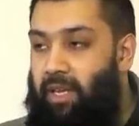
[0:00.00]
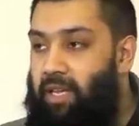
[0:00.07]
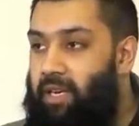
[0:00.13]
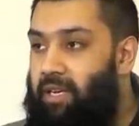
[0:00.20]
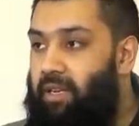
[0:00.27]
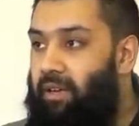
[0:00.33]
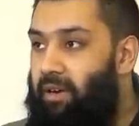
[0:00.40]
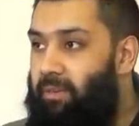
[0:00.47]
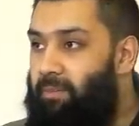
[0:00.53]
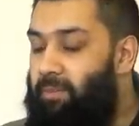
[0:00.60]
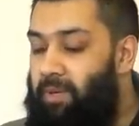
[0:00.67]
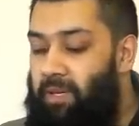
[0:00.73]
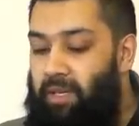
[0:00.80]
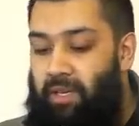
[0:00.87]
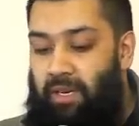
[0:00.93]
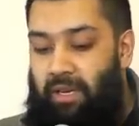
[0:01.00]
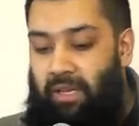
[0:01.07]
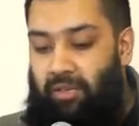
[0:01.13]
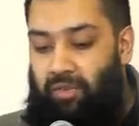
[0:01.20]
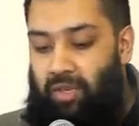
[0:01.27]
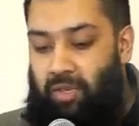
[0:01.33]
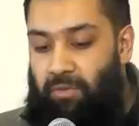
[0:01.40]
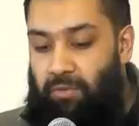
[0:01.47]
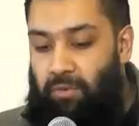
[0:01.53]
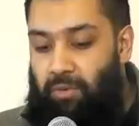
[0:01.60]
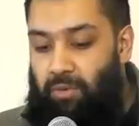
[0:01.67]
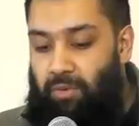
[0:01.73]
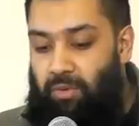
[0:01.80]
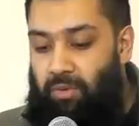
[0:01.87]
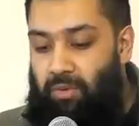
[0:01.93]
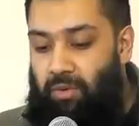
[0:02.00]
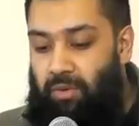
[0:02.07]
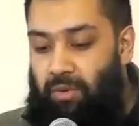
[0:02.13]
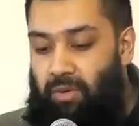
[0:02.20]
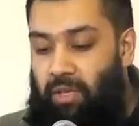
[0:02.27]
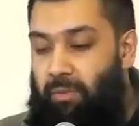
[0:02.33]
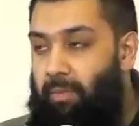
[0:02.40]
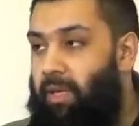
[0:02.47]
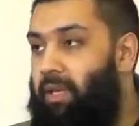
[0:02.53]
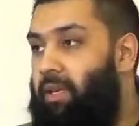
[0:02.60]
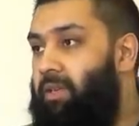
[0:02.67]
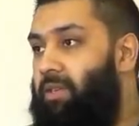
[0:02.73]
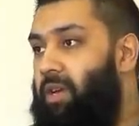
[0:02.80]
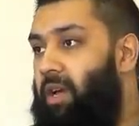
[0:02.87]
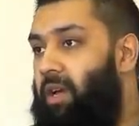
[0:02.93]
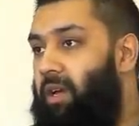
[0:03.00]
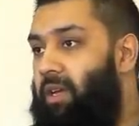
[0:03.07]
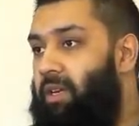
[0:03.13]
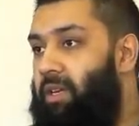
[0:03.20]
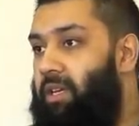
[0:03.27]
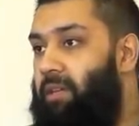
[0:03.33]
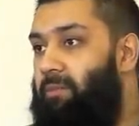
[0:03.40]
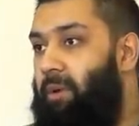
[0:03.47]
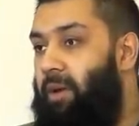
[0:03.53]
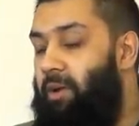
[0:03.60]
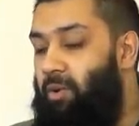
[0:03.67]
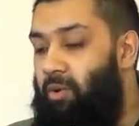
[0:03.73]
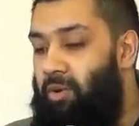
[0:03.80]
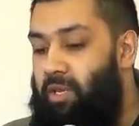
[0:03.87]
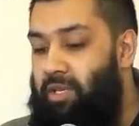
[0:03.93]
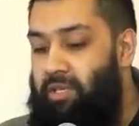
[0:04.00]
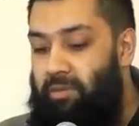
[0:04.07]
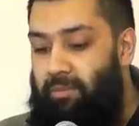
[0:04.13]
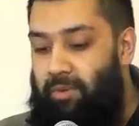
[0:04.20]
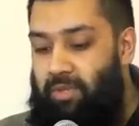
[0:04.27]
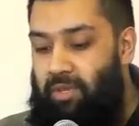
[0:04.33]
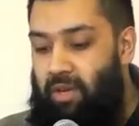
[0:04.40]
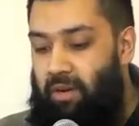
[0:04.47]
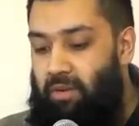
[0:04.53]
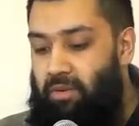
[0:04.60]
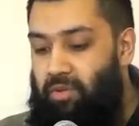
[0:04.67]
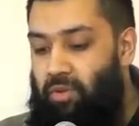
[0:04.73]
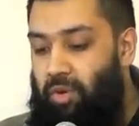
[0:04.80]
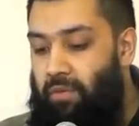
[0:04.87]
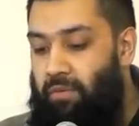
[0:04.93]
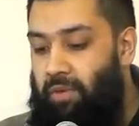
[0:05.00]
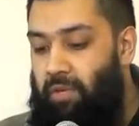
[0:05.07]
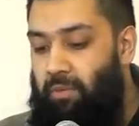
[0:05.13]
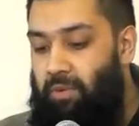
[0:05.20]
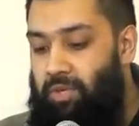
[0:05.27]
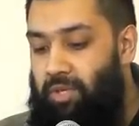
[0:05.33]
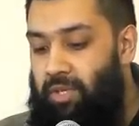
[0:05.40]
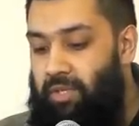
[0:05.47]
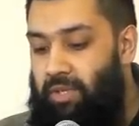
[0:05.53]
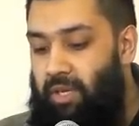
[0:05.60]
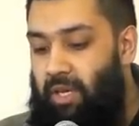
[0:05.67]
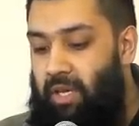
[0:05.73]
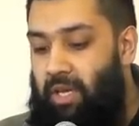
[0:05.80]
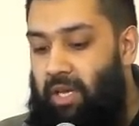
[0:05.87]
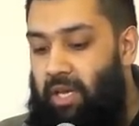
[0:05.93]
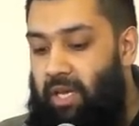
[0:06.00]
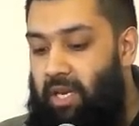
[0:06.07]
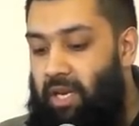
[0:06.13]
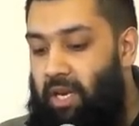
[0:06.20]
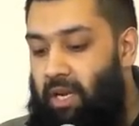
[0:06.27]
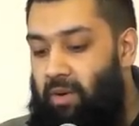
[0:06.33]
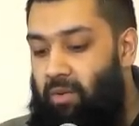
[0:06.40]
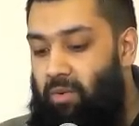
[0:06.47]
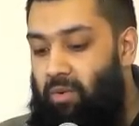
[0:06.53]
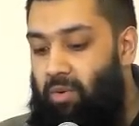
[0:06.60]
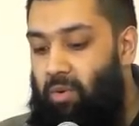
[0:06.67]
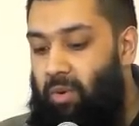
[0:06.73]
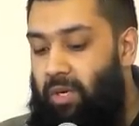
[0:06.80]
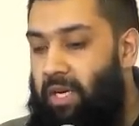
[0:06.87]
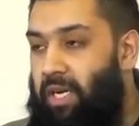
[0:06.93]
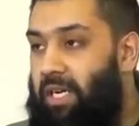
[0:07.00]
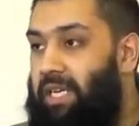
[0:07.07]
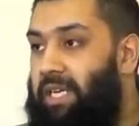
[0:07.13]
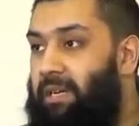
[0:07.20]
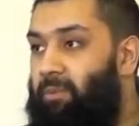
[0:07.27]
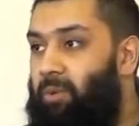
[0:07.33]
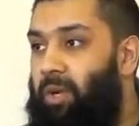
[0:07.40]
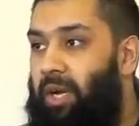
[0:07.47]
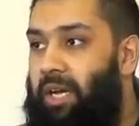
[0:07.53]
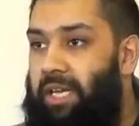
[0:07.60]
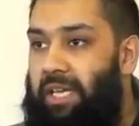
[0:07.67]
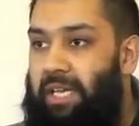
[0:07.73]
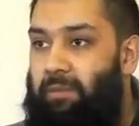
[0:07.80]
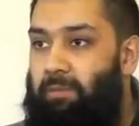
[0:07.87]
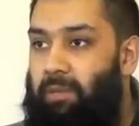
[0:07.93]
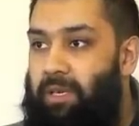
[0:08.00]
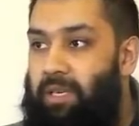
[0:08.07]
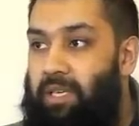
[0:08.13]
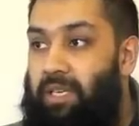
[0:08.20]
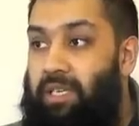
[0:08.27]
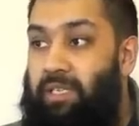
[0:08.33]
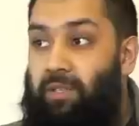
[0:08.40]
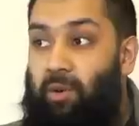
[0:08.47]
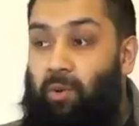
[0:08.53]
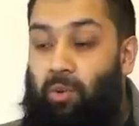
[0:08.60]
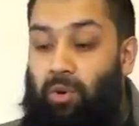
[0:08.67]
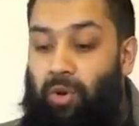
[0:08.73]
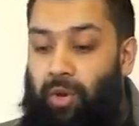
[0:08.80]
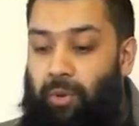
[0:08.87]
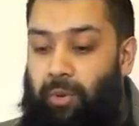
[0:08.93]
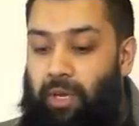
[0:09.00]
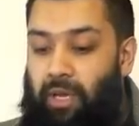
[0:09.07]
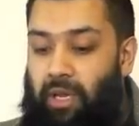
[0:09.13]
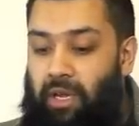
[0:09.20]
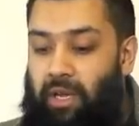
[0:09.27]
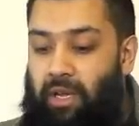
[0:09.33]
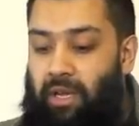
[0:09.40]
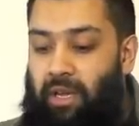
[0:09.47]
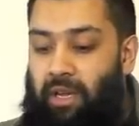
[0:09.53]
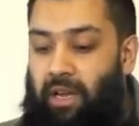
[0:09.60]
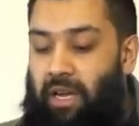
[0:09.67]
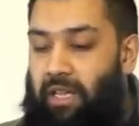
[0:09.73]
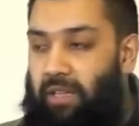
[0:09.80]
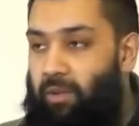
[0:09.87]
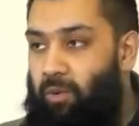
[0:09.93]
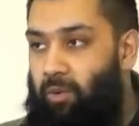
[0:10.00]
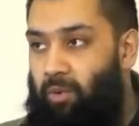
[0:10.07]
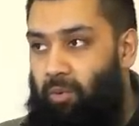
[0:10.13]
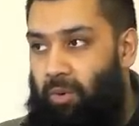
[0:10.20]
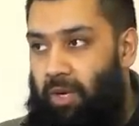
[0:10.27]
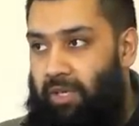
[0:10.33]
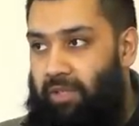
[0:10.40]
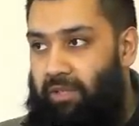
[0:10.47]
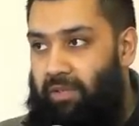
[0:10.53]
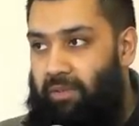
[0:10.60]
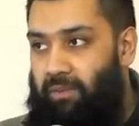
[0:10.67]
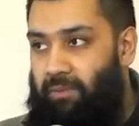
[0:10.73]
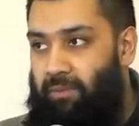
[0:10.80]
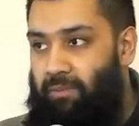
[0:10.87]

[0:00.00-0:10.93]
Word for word: Inna Rabbi latifun liman yasha. Indeed, my Lord is the most subtle to whoever He wishes. Innahu wal alimul hakim. Indeed, He is the all-knowing and the all-wise.